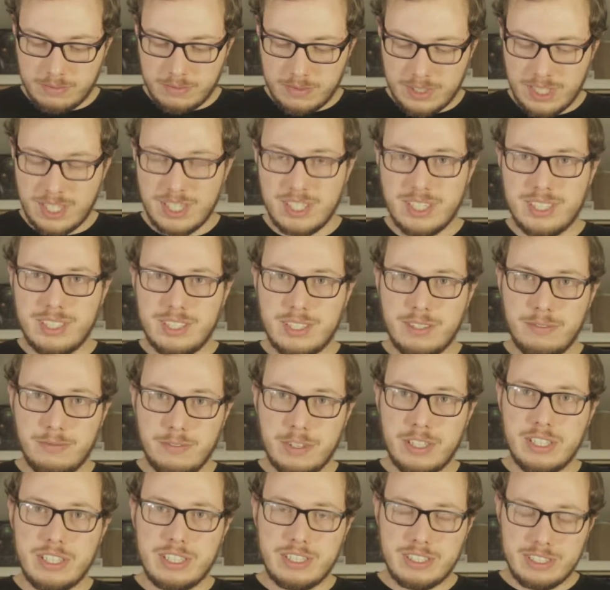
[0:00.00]
the
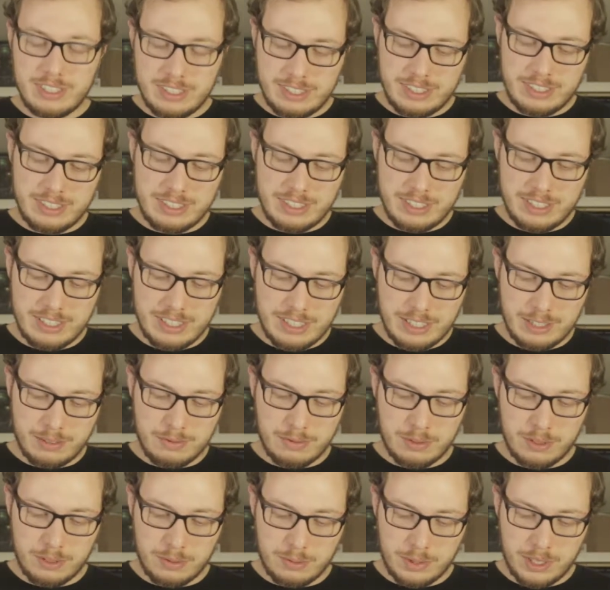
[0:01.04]
villains
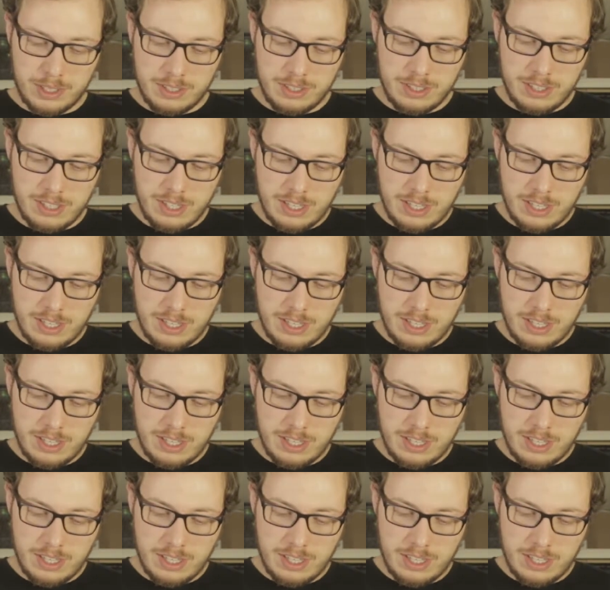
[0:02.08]
of RWBY.